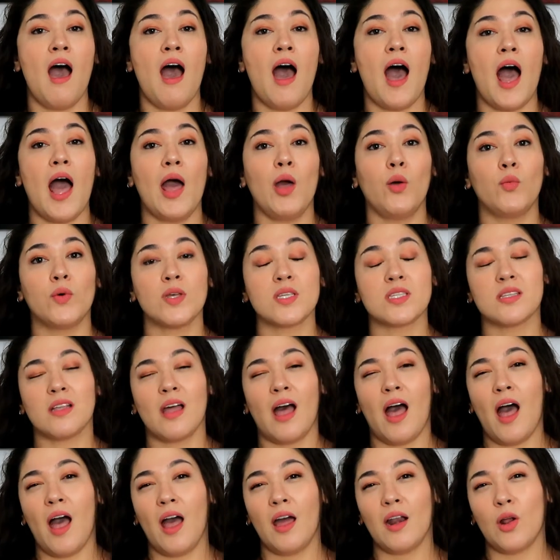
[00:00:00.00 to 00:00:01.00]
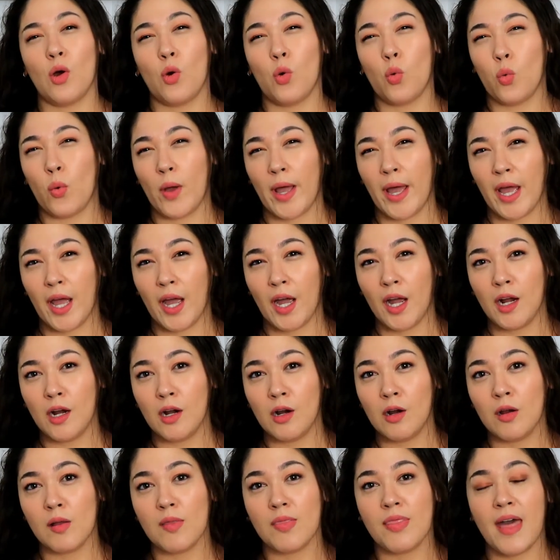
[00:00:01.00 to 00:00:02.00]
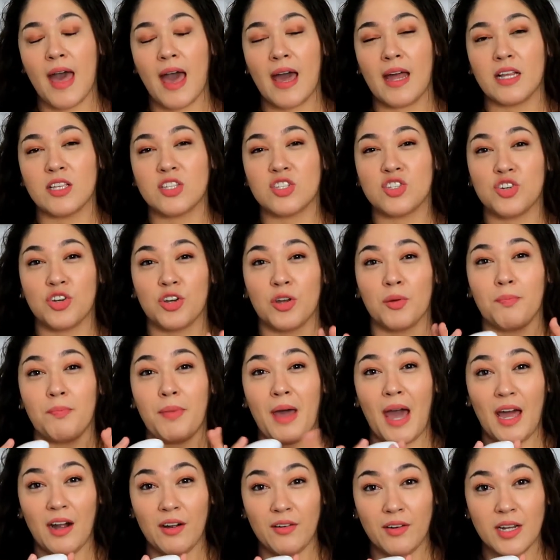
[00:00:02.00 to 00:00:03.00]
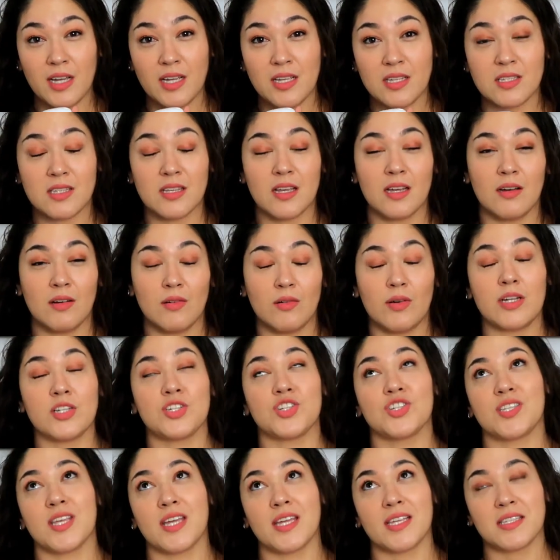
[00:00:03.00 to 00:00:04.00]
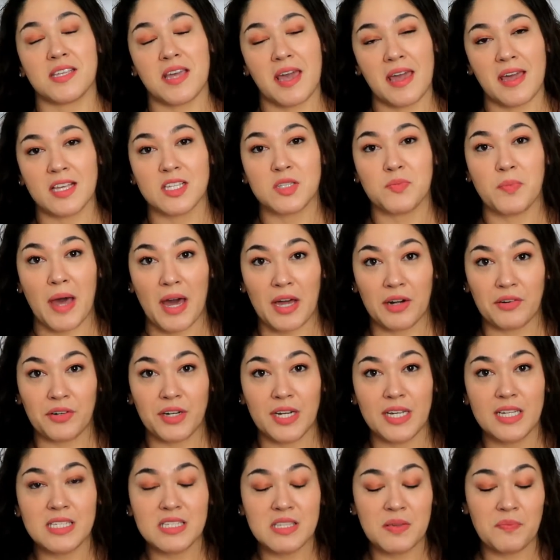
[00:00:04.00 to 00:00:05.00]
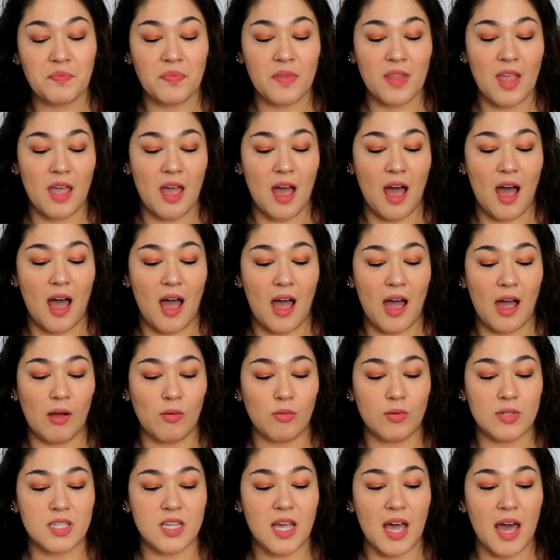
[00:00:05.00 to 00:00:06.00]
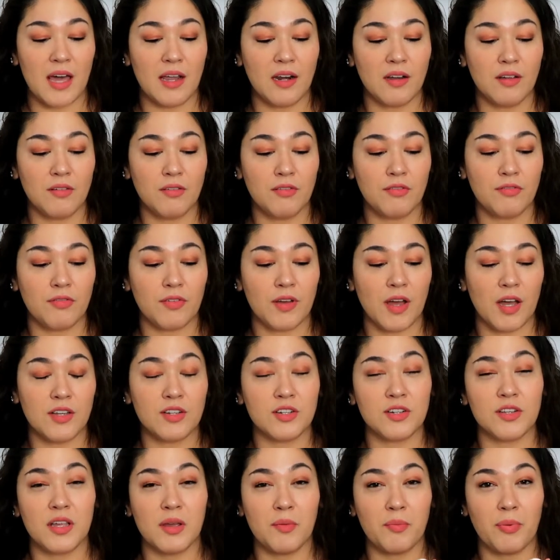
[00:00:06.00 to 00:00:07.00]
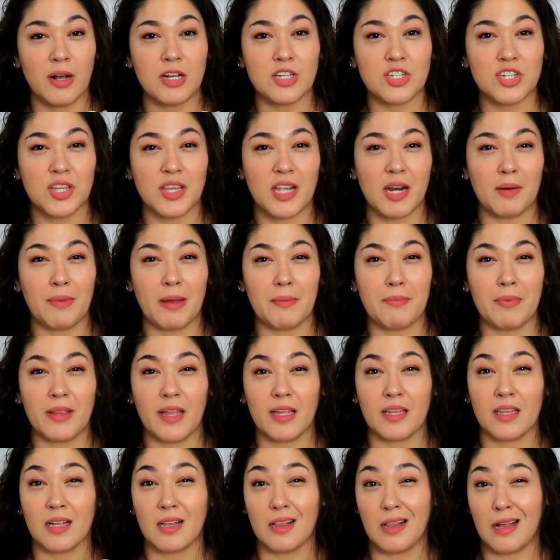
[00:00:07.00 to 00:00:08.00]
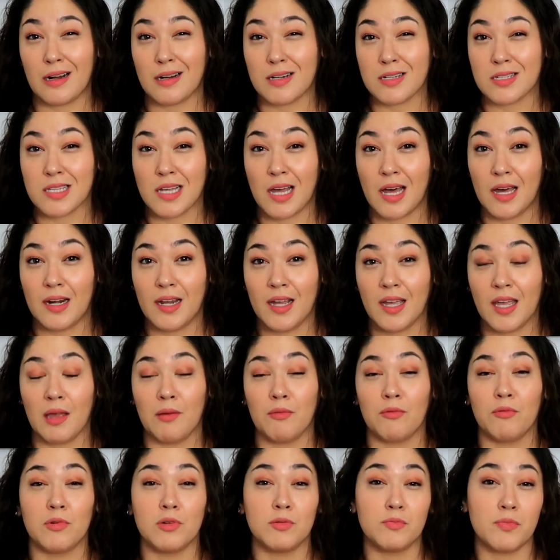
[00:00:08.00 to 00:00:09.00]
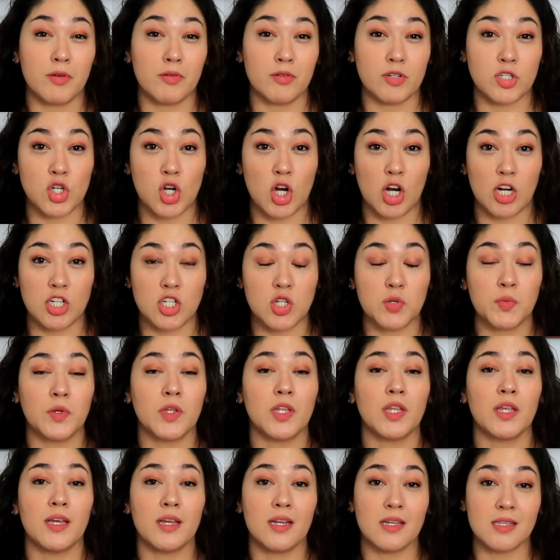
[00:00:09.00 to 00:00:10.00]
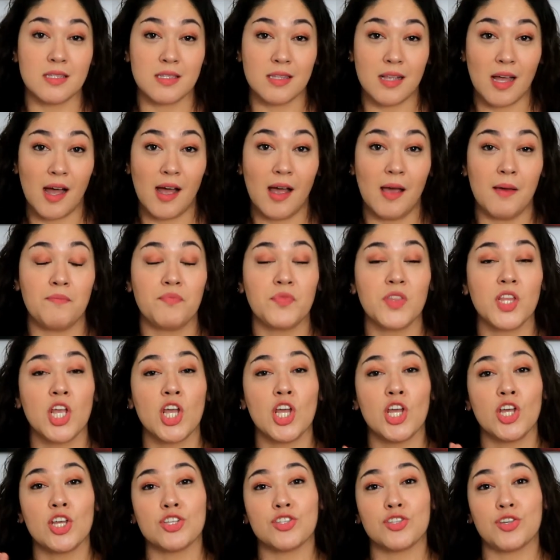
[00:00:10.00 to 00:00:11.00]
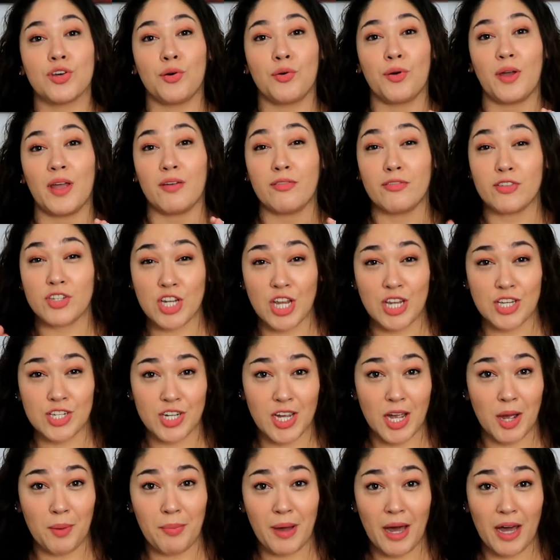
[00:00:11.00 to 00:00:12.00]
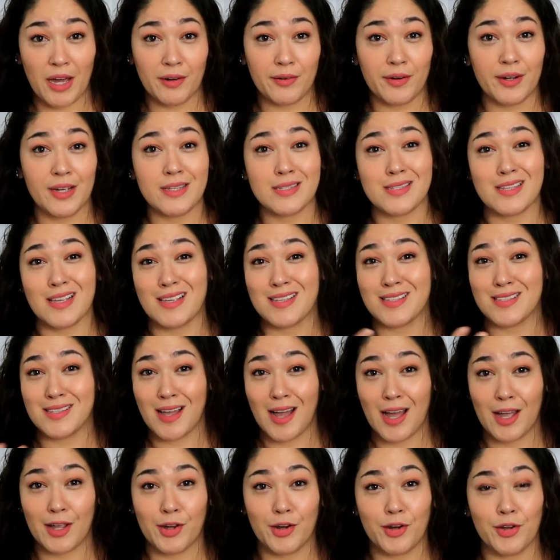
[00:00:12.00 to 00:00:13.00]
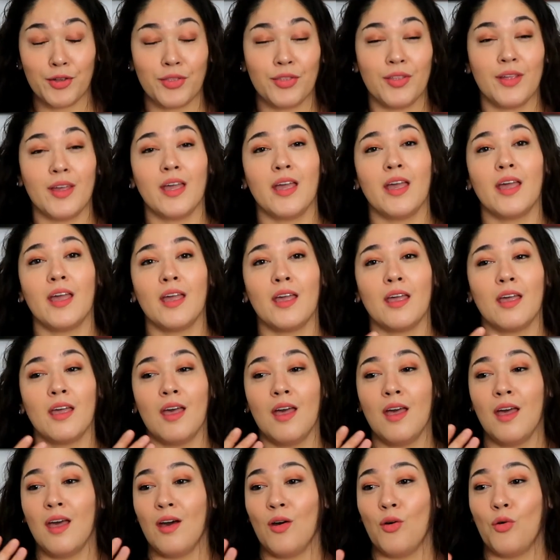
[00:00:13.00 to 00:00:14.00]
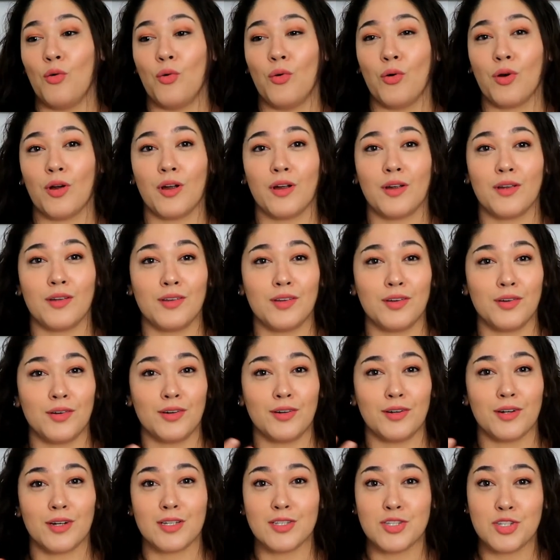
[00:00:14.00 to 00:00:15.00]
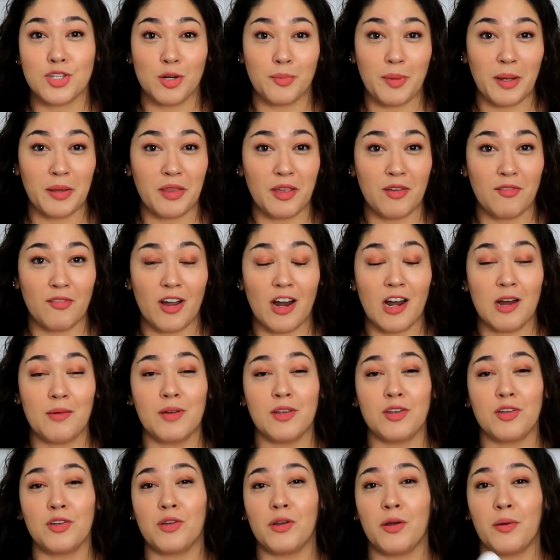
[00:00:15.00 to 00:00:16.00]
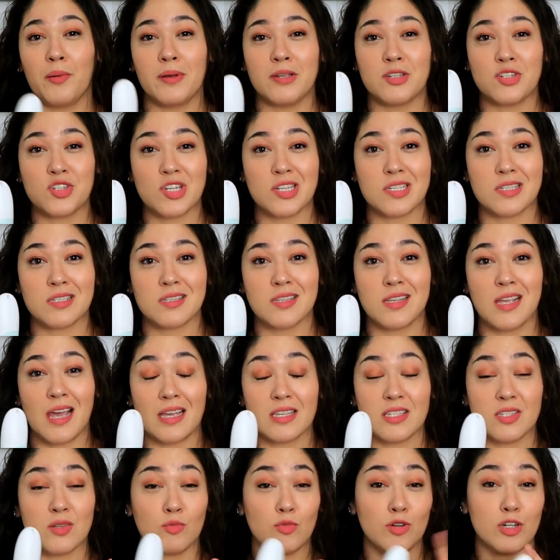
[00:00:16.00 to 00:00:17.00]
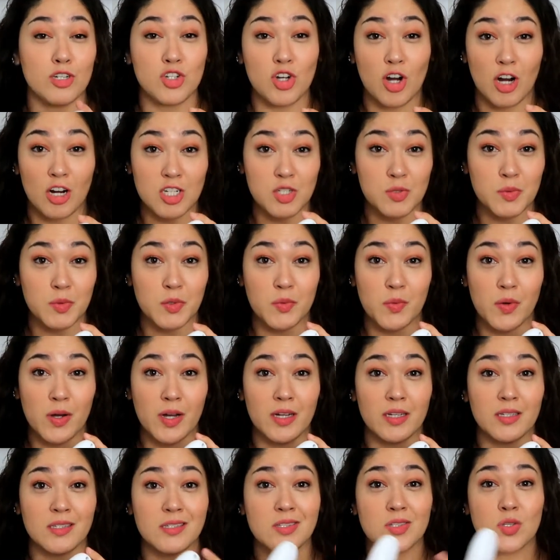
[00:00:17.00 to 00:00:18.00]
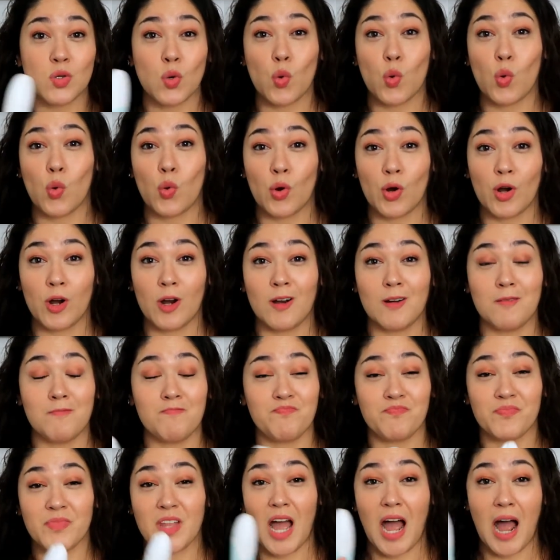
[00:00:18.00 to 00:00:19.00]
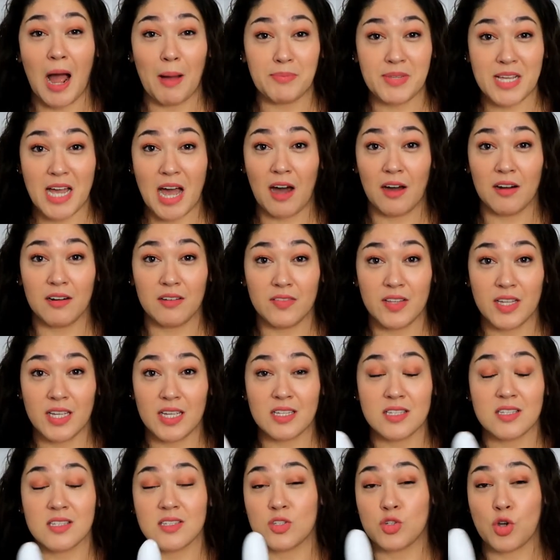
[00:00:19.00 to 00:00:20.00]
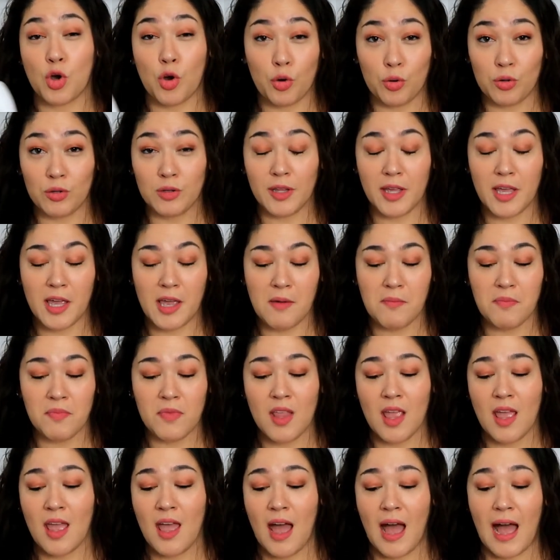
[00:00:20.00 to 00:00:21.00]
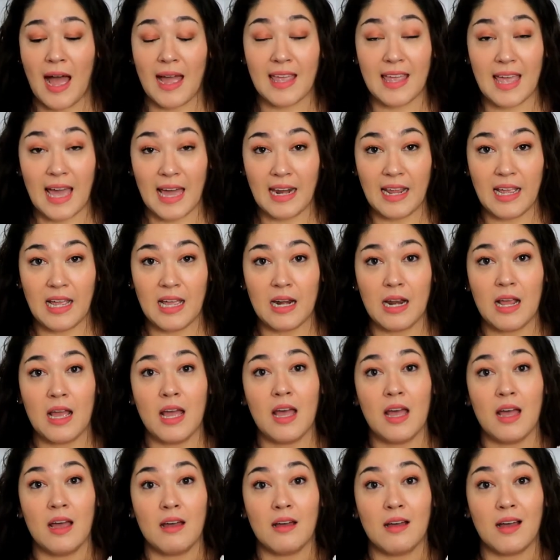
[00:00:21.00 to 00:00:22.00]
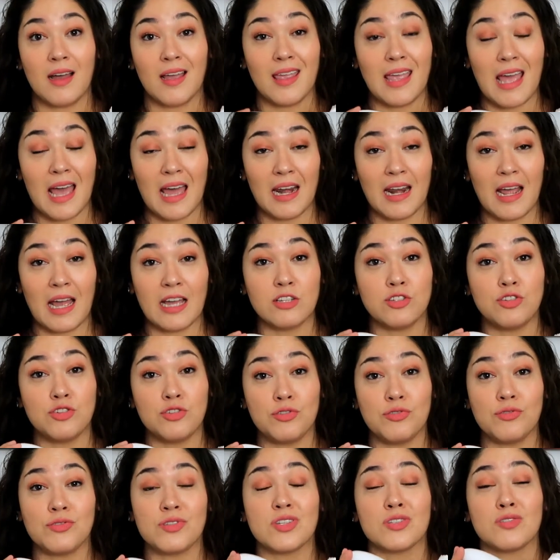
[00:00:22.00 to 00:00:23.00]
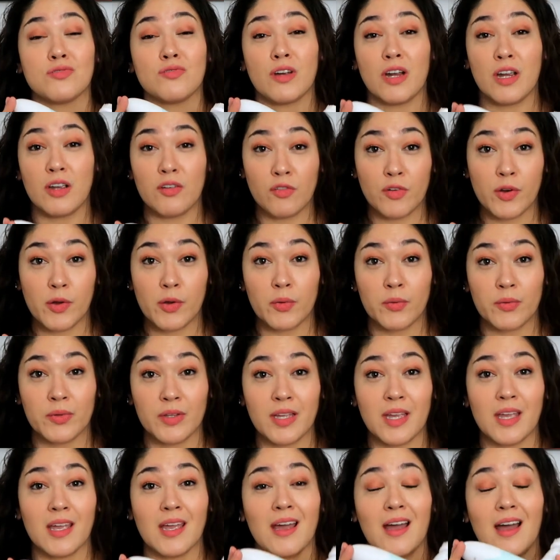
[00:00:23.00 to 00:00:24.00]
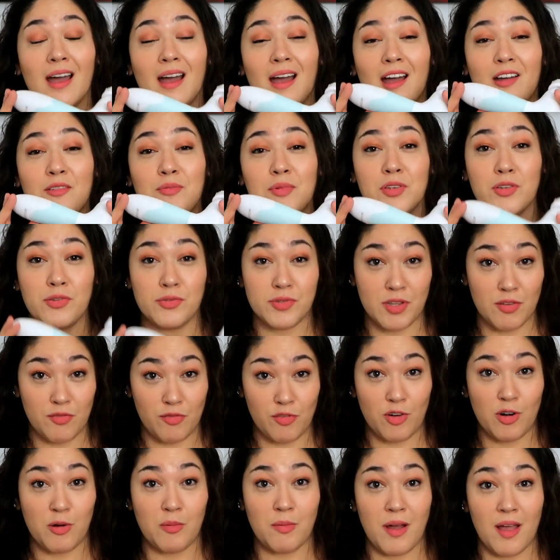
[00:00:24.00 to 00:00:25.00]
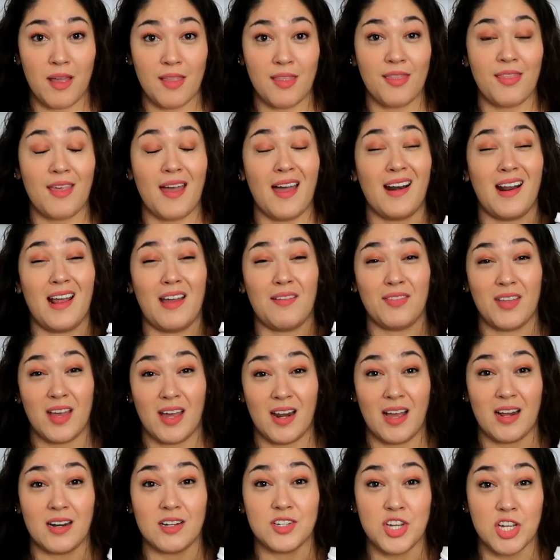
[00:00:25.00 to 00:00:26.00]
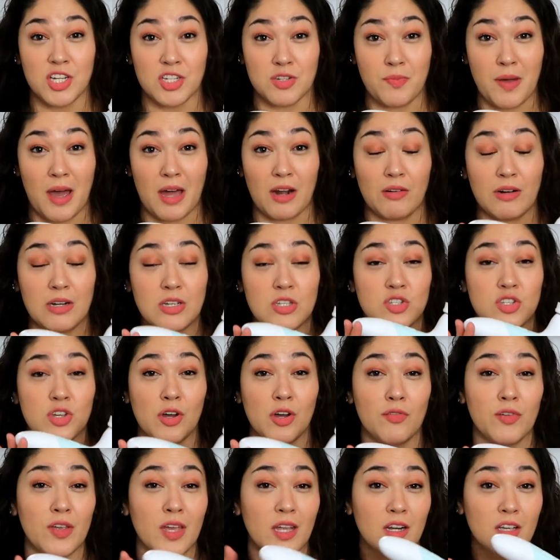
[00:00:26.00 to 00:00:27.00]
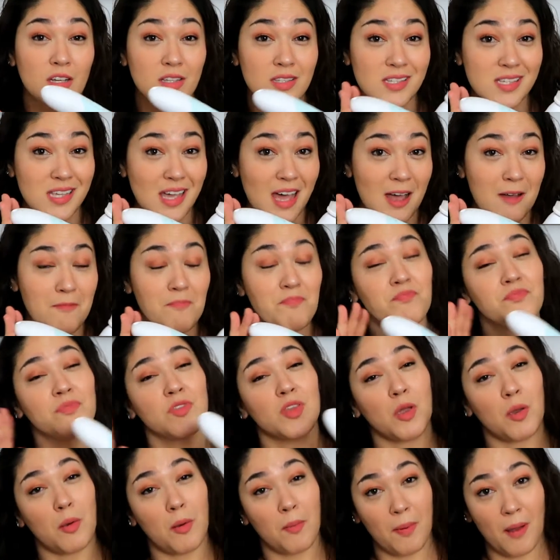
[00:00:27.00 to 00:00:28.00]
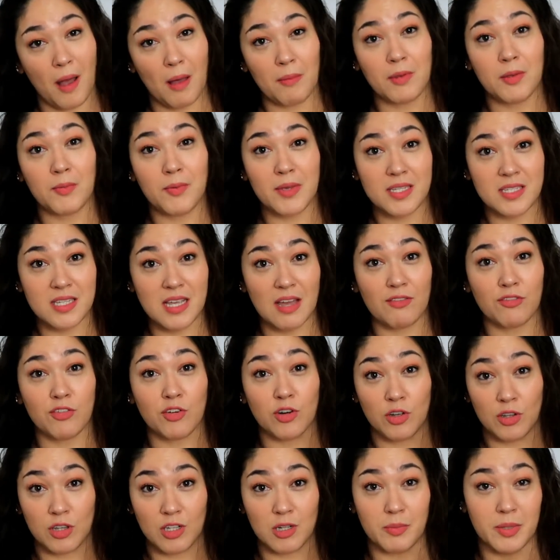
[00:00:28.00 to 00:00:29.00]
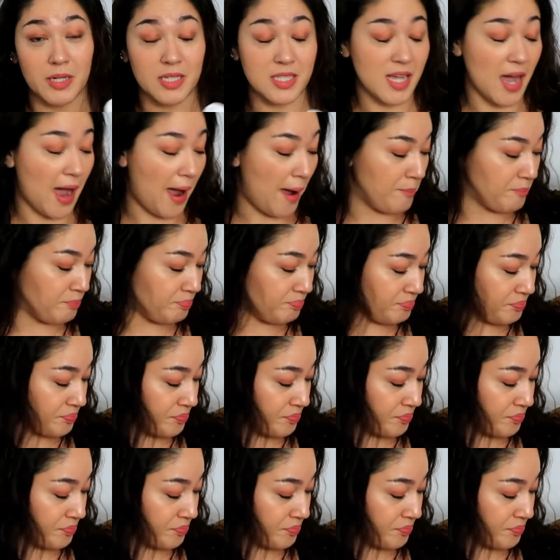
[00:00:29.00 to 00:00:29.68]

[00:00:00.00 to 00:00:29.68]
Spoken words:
I was not aware that it took batteries, or I should say it takes batteries. I was kind of under the impression that it might be like the Clarisonic and would be rechargeable. It is not. So if changing out batteries is not your thing, or you're concerned about the environment, you can always just get some rechargeable ones or opt out of this totally. I get it. Again, I do use this very frequently. I've been using it for a month and I have not had to change batteries. if you get a good set, you'll probably be set for a little bit of time.